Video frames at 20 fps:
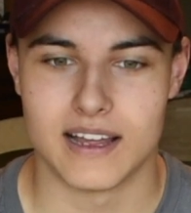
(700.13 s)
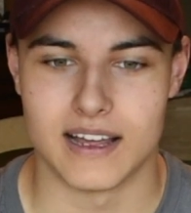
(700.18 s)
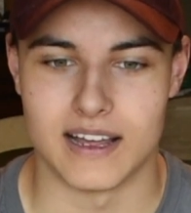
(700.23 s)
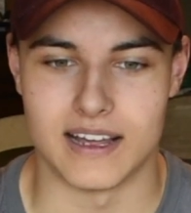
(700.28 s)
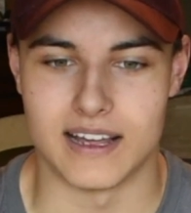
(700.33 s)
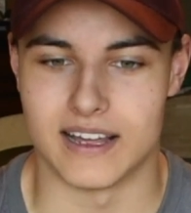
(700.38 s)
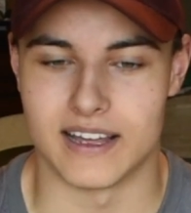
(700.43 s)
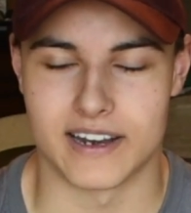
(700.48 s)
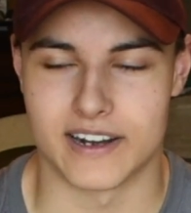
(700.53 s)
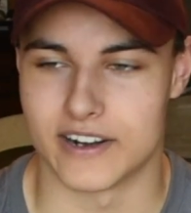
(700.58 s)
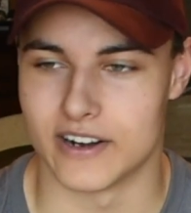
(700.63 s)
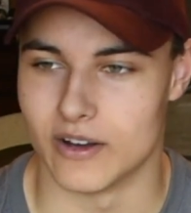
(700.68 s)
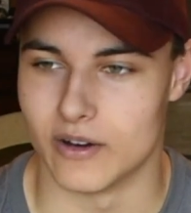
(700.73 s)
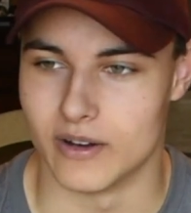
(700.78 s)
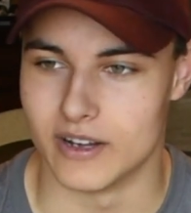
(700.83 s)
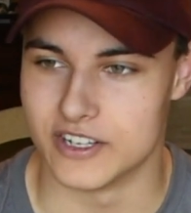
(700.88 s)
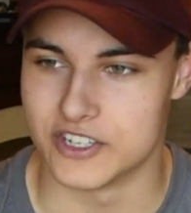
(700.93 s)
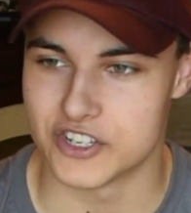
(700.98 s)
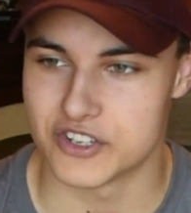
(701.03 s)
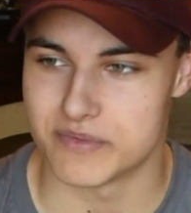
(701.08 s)
I don't
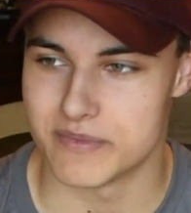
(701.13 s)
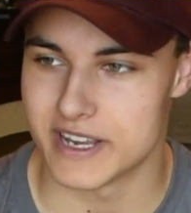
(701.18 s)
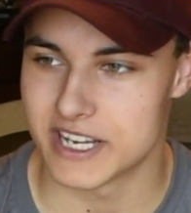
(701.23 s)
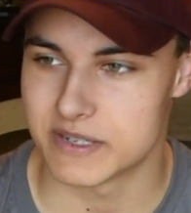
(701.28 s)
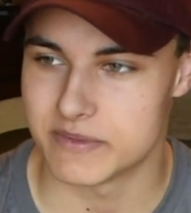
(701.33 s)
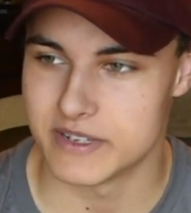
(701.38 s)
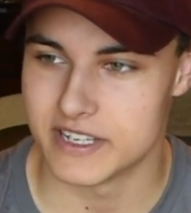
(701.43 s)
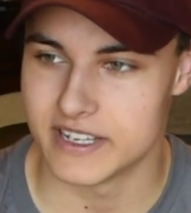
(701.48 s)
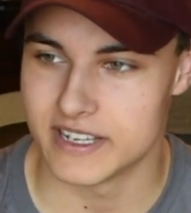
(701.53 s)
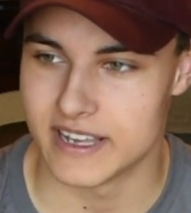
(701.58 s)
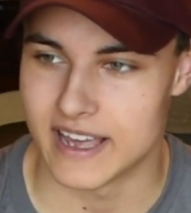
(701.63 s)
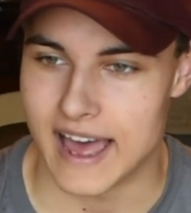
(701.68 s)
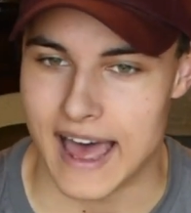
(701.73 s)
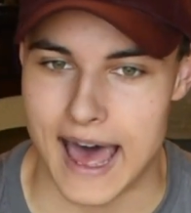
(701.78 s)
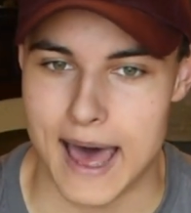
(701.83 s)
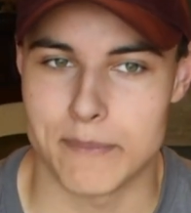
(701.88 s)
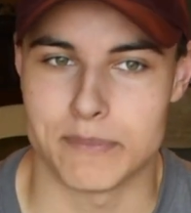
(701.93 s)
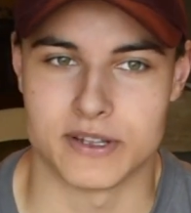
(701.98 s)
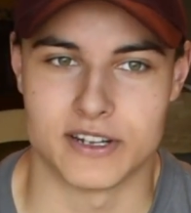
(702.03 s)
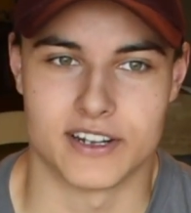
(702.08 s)
know, it just makes me
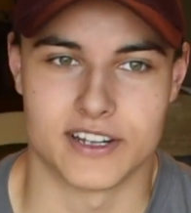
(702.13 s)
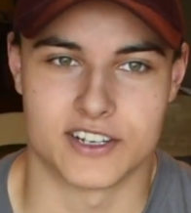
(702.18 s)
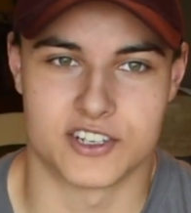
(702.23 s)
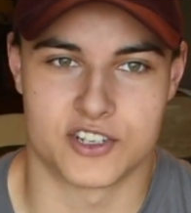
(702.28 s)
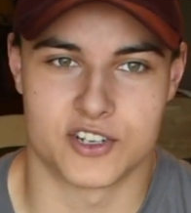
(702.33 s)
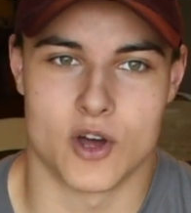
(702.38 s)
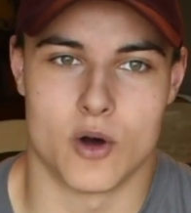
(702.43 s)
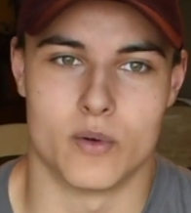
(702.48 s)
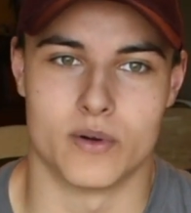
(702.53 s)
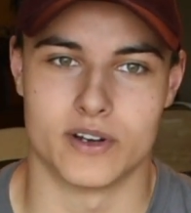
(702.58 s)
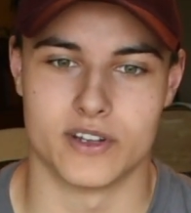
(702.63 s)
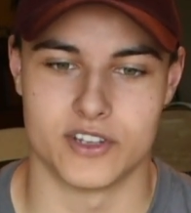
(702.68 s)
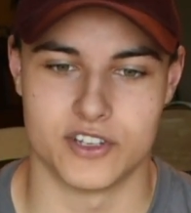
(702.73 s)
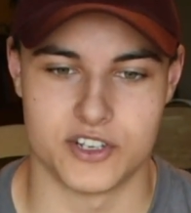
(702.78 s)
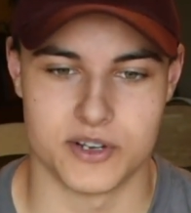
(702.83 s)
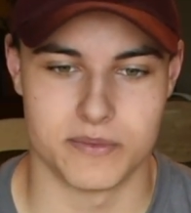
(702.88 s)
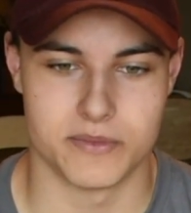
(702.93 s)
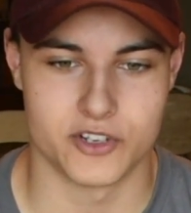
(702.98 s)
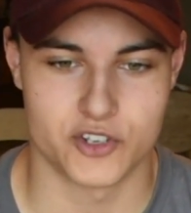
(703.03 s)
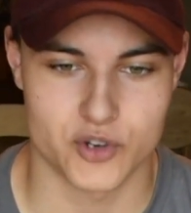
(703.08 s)
happy, like just go into the
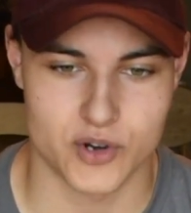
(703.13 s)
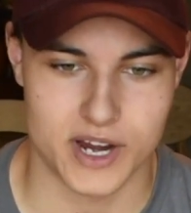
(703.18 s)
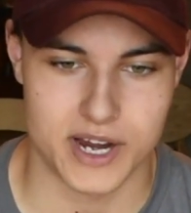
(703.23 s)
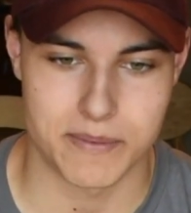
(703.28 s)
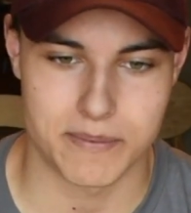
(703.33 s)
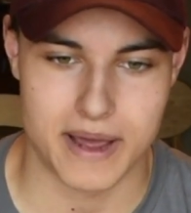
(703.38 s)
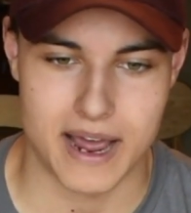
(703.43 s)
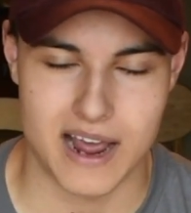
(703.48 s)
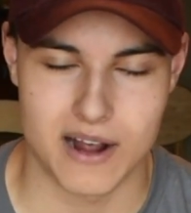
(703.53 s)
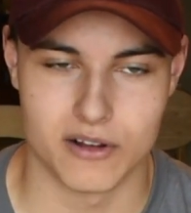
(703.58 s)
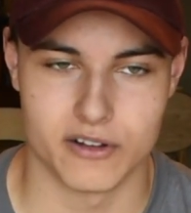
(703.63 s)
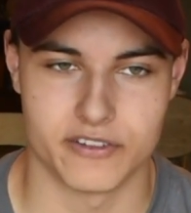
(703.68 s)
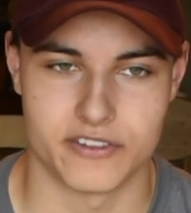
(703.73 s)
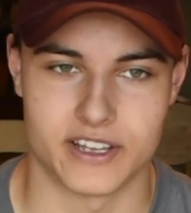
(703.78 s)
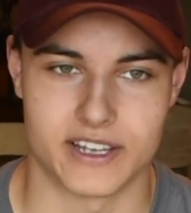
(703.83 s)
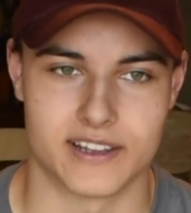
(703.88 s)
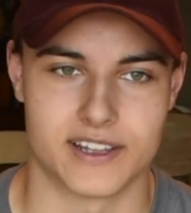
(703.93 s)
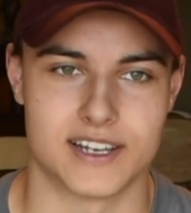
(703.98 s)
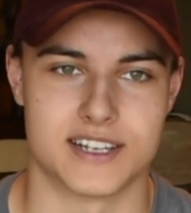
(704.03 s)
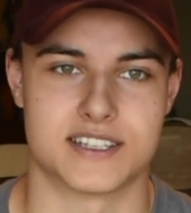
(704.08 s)
gym and train
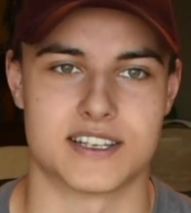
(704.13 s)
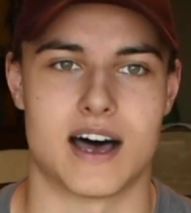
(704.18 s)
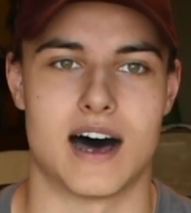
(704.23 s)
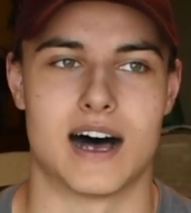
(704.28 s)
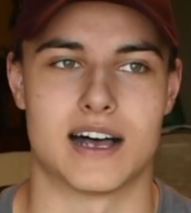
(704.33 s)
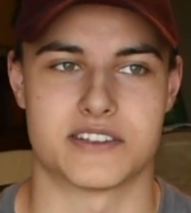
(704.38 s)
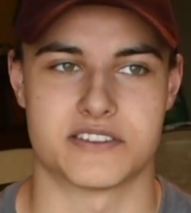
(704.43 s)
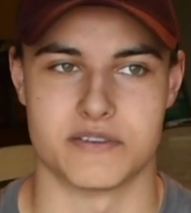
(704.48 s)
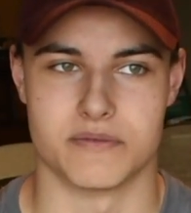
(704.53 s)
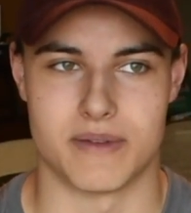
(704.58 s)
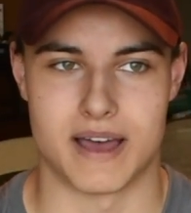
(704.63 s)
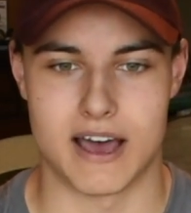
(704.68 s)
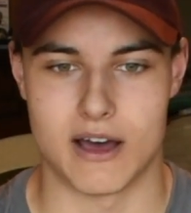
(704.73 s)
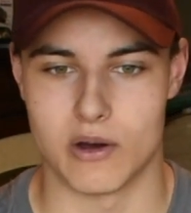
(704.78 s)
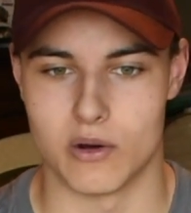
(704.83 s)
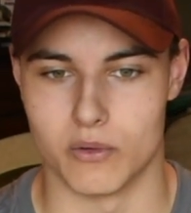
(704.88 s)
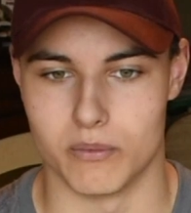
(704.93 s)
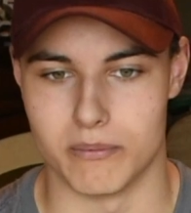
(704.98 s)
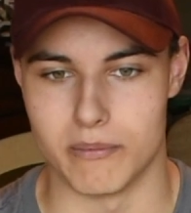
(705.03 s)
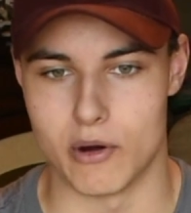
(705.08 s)
powerlifting. Like, it's awesome
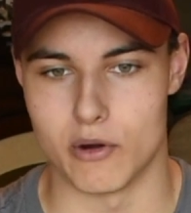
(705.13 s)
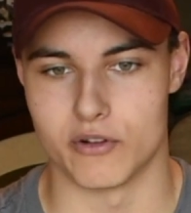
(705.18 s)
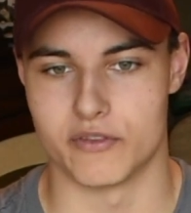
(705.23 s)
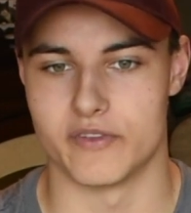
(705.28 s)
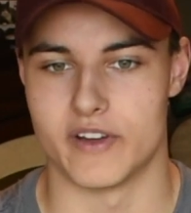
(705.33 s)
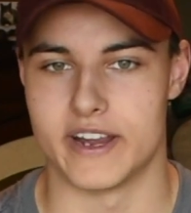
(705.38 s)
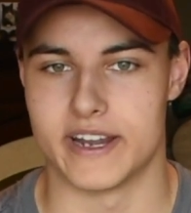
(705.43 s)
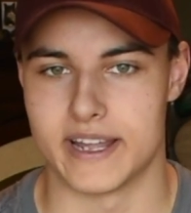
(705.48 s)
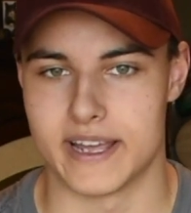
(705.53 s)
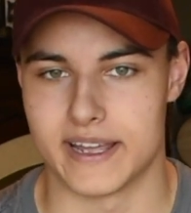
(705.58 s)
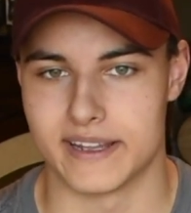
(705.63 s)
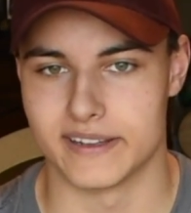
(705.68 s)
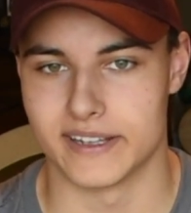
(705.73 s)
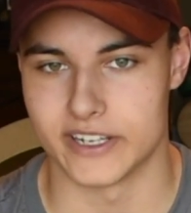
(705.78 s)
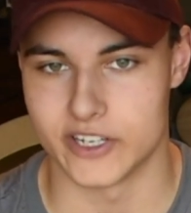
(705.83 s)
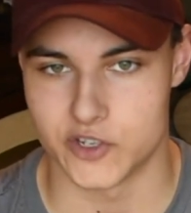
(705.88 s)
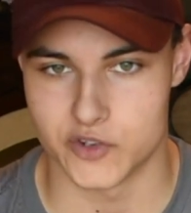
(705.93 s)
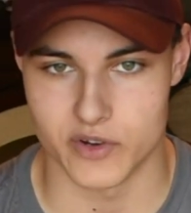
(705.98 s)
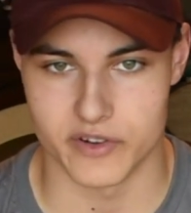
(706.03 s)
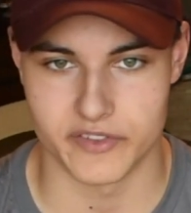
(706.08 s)
how motivated and
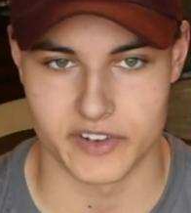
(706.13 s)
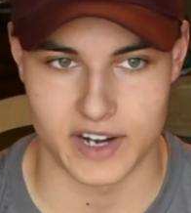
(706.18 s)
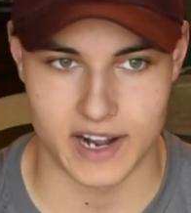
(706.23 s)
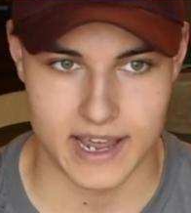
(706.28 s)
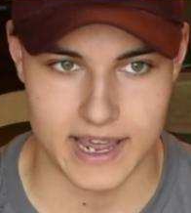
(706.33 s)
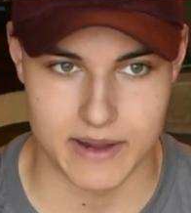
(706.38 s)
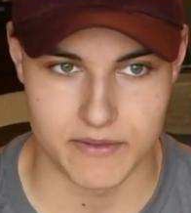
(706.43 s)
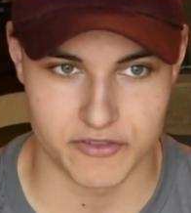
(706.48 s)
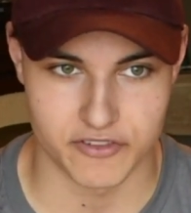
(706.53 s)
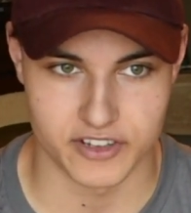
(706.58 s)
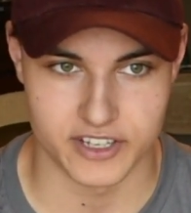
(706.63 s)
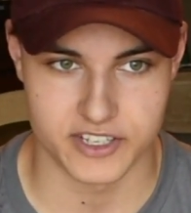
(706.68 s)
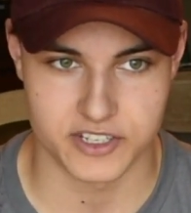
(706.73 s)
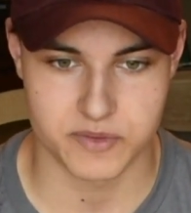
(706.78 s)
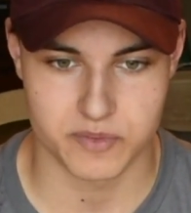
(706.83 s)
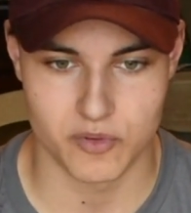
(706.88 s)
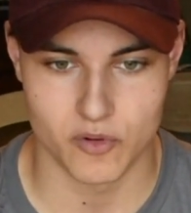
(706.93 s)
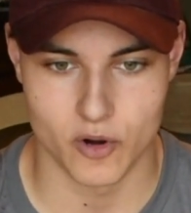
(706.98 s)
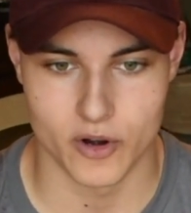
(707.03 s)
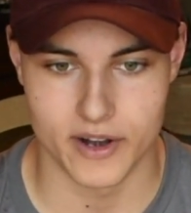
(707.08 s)
like driven I am for this
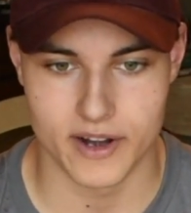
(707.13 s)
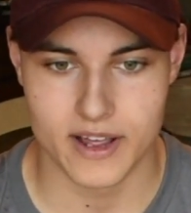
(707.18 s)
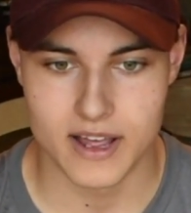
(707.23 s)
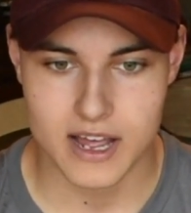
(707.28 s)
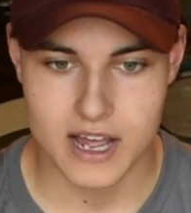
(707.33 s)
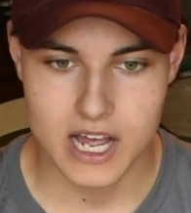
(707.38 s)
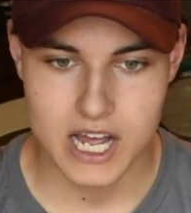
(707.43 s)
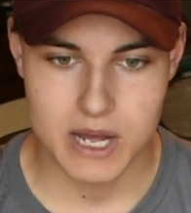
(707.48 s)
sport.